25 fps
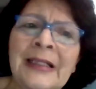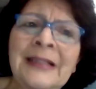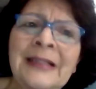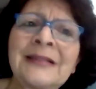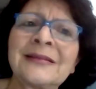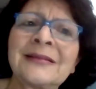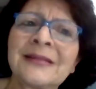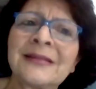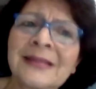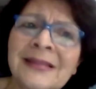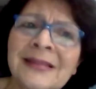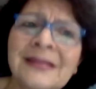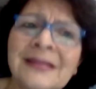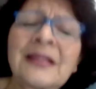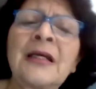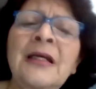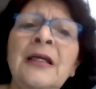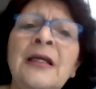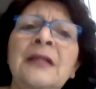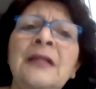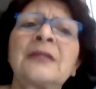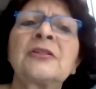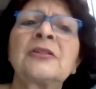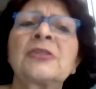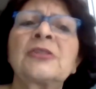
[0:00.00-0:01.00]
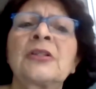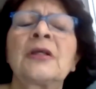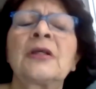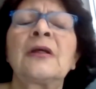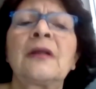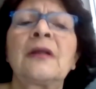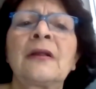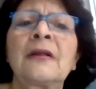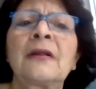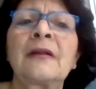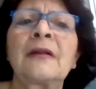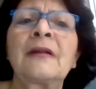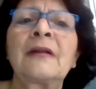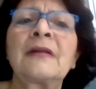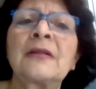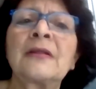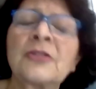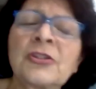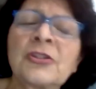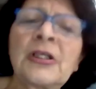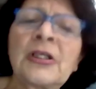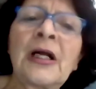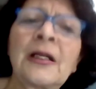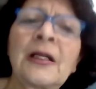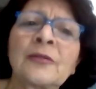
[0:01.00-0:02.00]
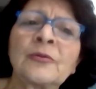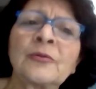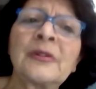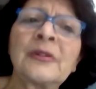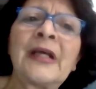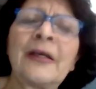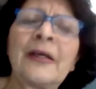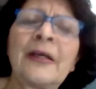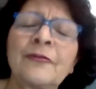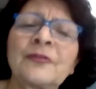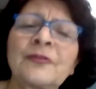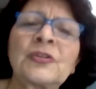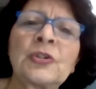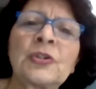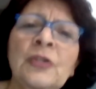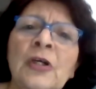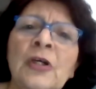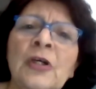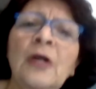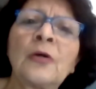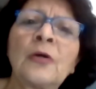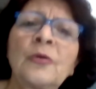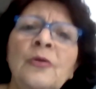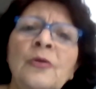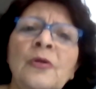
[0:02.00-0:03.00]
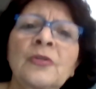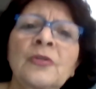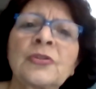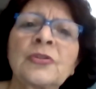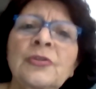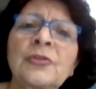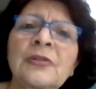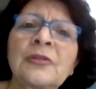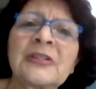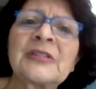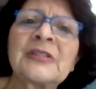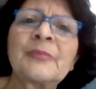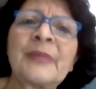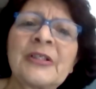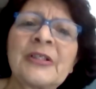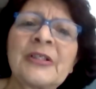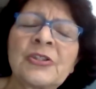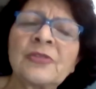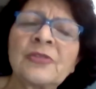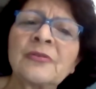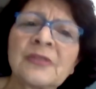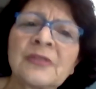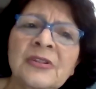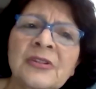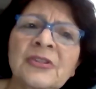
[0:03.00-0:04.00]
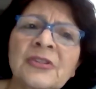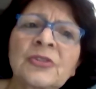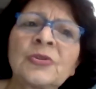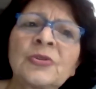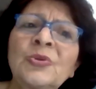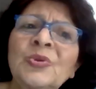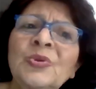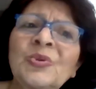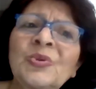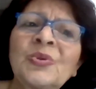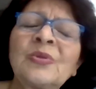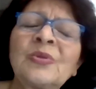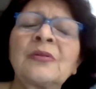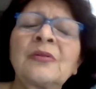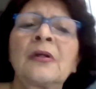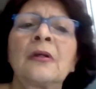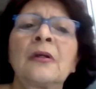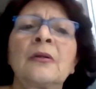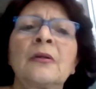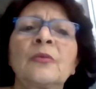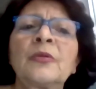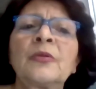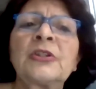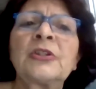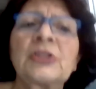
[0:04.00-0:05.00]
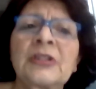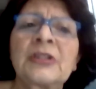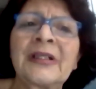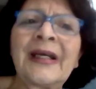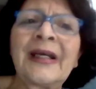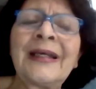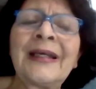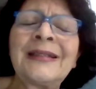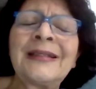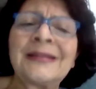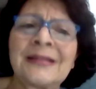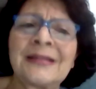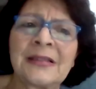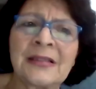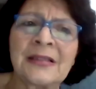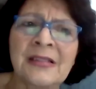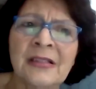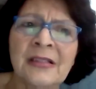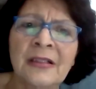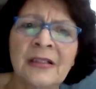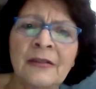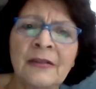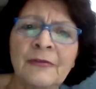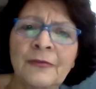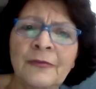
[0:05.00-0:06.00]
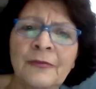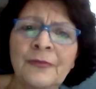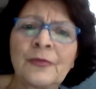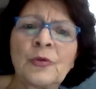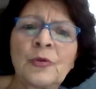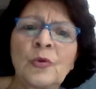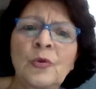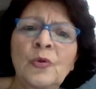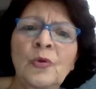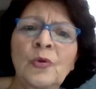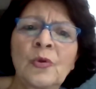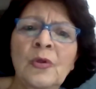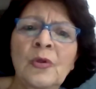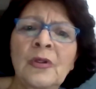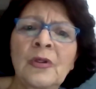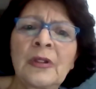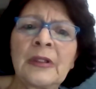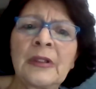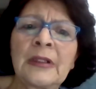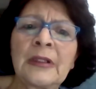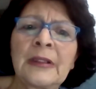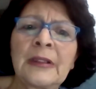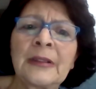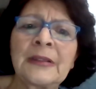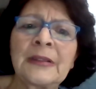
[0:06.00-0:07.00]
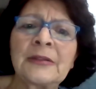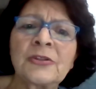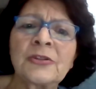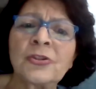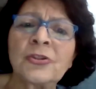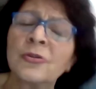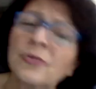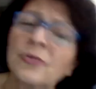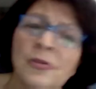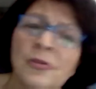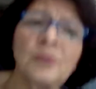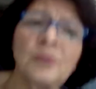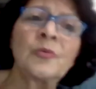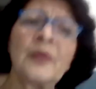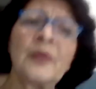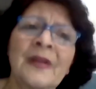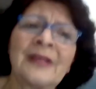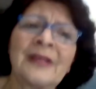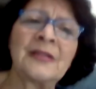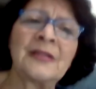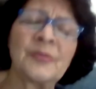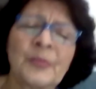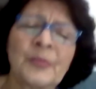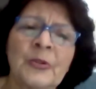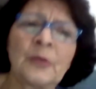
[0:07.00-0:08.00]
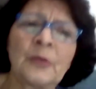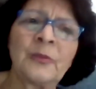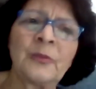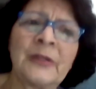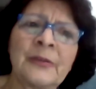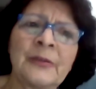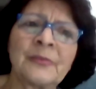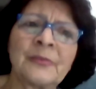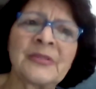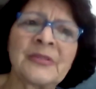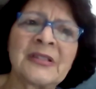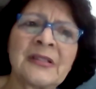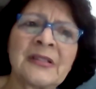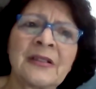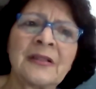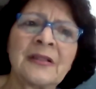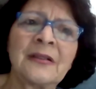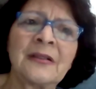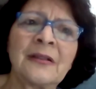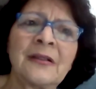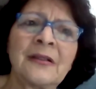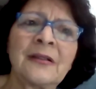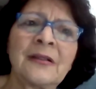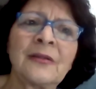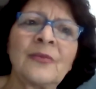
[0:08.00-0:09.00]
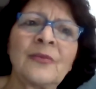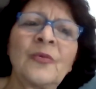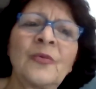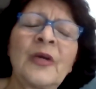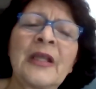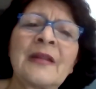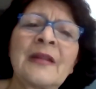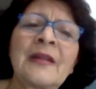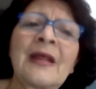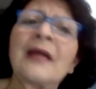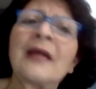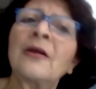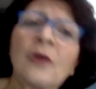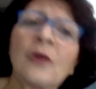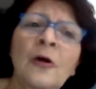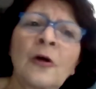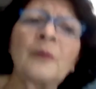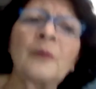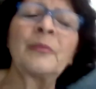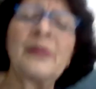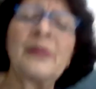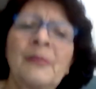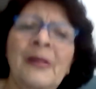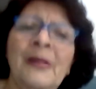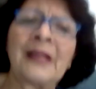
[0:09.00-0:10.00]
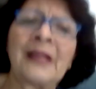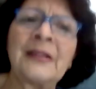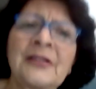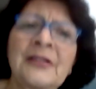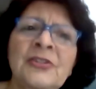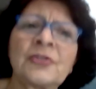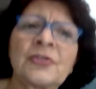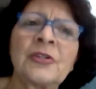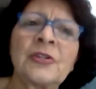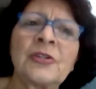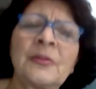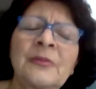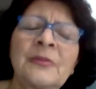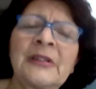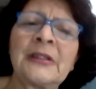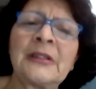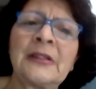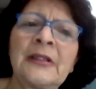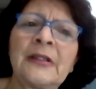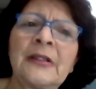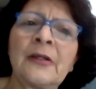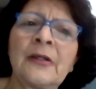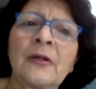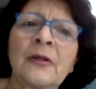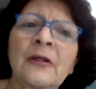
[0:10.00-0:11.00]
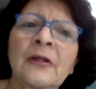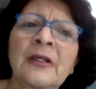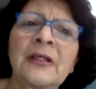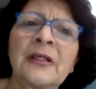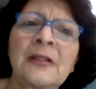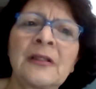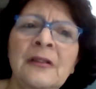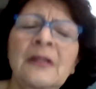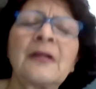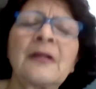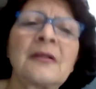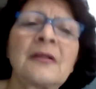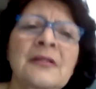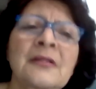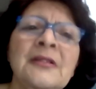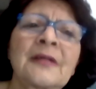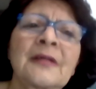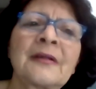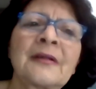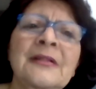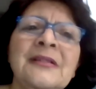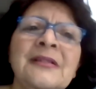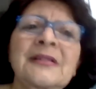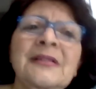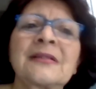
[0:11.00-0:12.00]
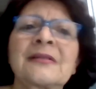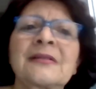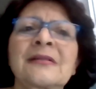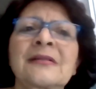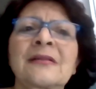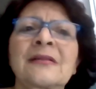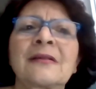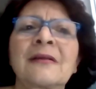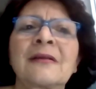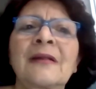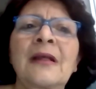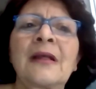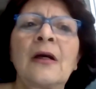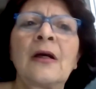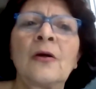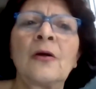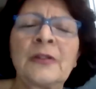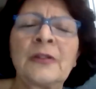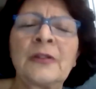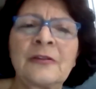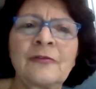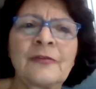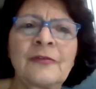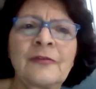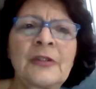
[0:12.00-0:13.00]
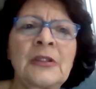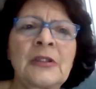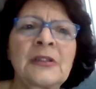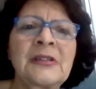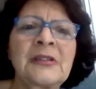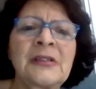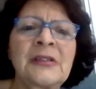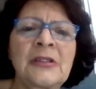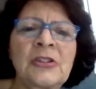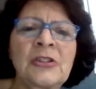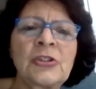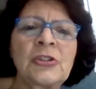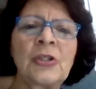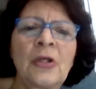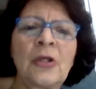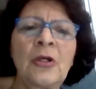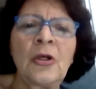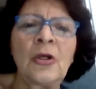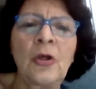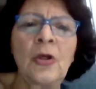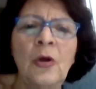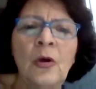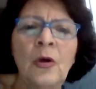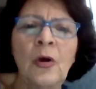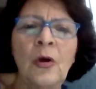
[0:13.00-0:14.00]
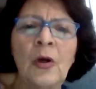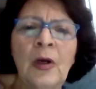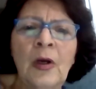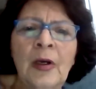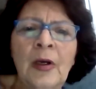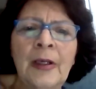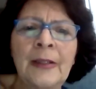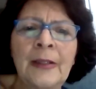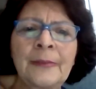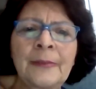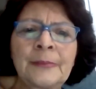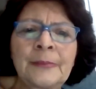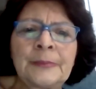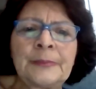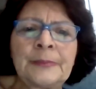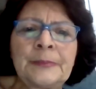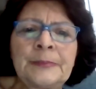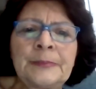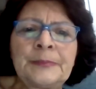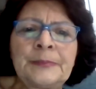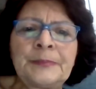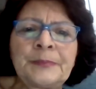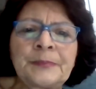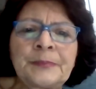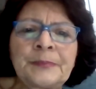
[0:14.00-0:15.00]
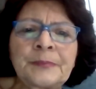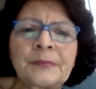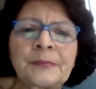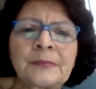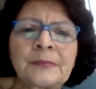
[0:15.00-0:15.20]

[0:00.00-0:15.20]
later stage that the child will have to go to a special school which caters for children with these problems, where they can't be mainstreamed any longer. So this is the whole advantage. Okay,